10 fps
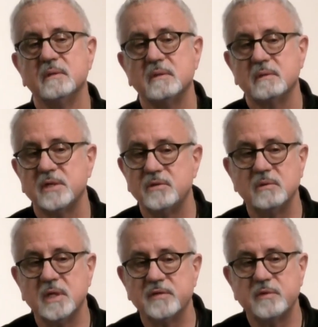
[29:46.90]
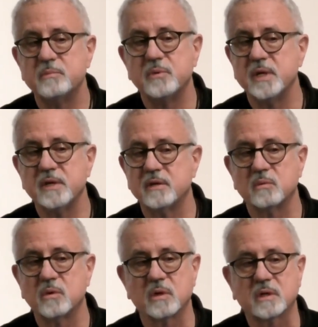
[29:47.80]
that you live and breathe and
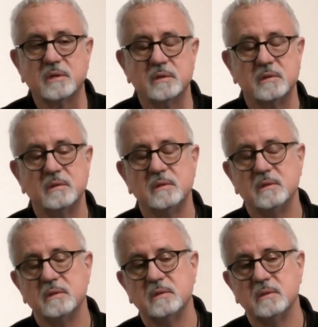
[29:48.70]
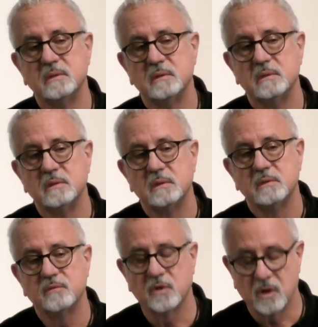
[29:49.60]
work
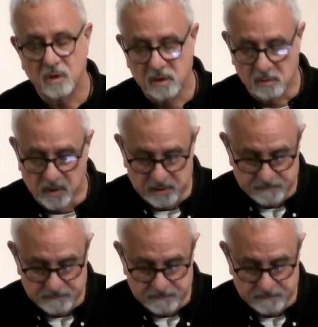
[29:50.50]
for the Holy One.